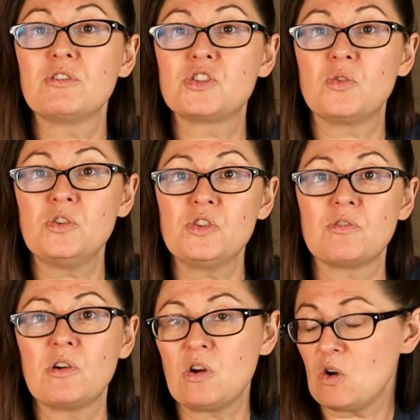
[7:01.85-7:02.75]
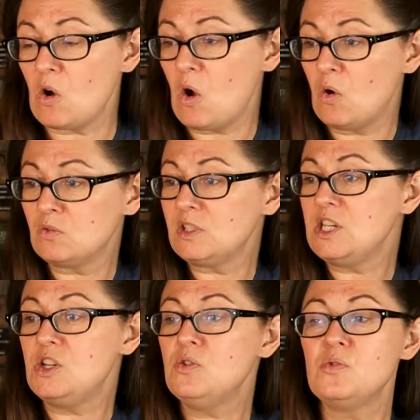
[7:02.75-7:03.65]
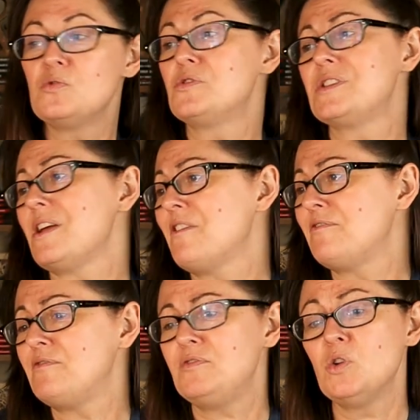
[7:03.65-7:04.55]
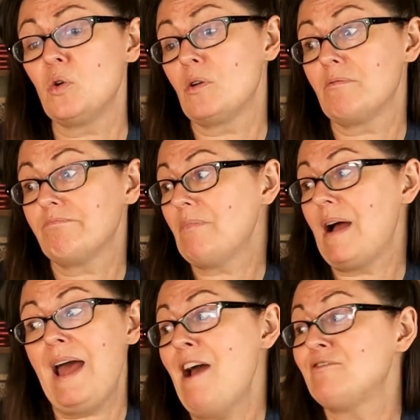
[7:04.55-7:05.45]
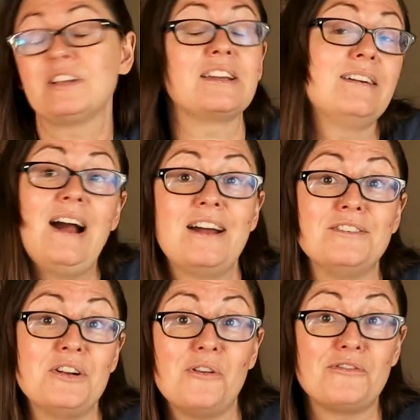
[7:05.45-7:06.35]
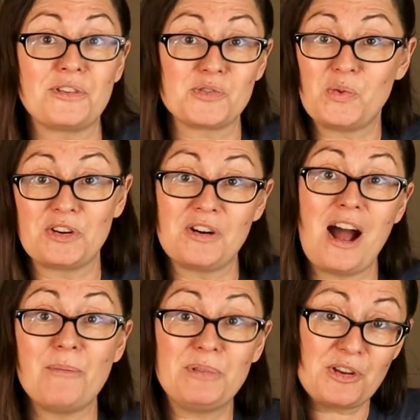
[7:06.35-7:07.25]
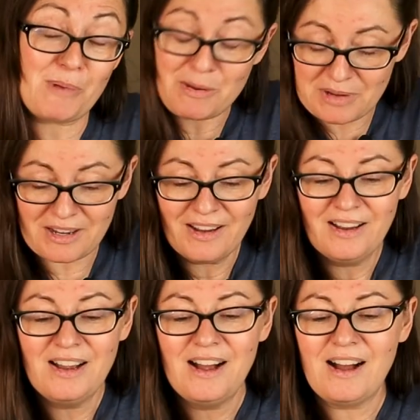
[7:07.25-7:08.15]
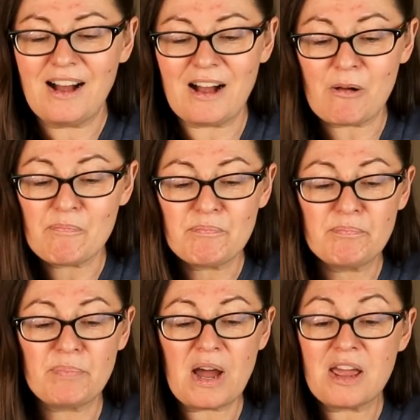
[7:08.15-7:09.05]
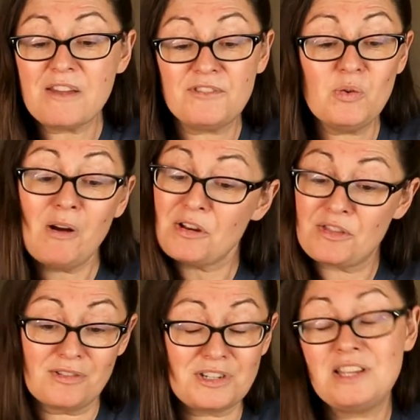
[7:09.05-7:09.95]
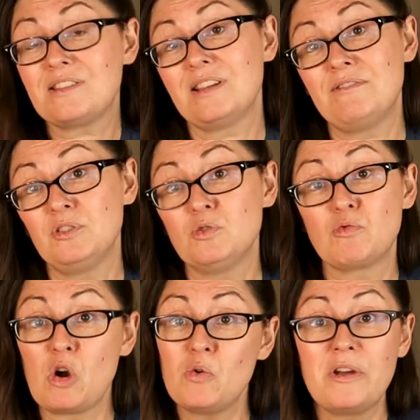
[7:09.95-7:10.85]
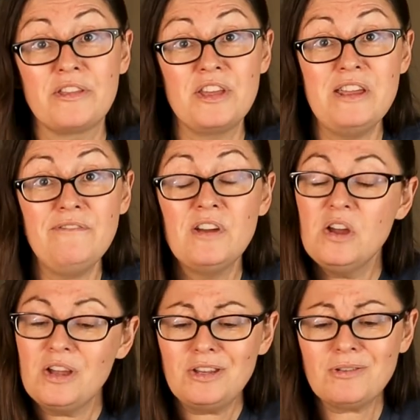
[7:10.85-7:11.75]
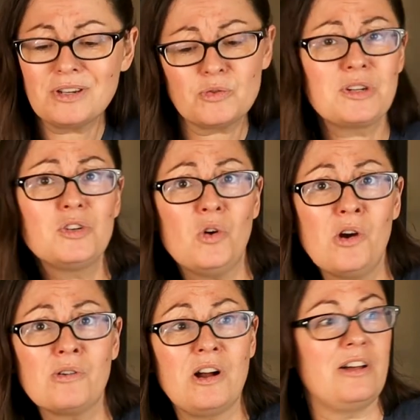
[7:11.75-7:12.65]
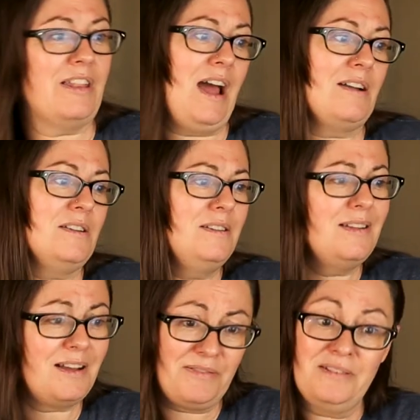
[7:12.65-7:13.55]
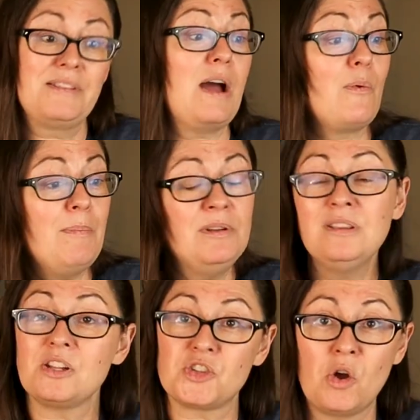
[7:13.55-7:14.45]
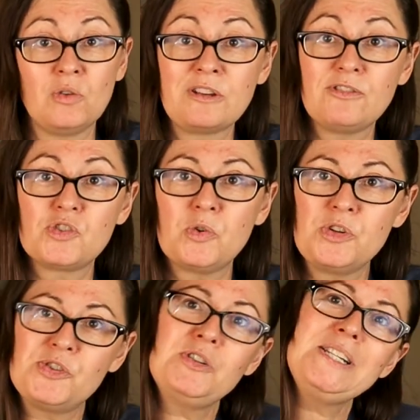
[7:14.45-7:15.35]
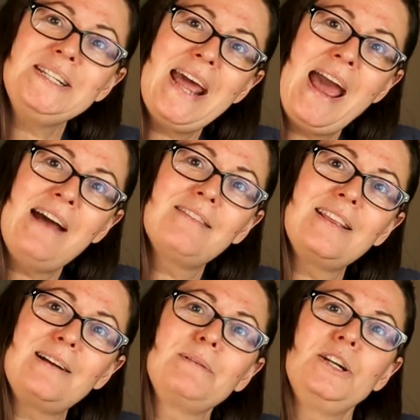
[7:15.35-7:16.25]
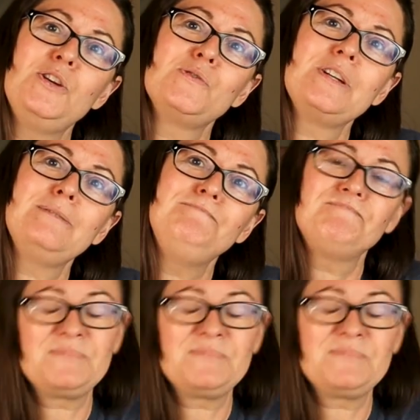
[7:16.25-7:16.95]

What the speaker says: a sorcerer or only use if you're a halfling. I don't know if there's one or not, but there might be. But if you are a 13th level rogue thief, you get to ignore all that. Yeah, that weapon that's only for sorcerers, nah, I think I'm going to use it.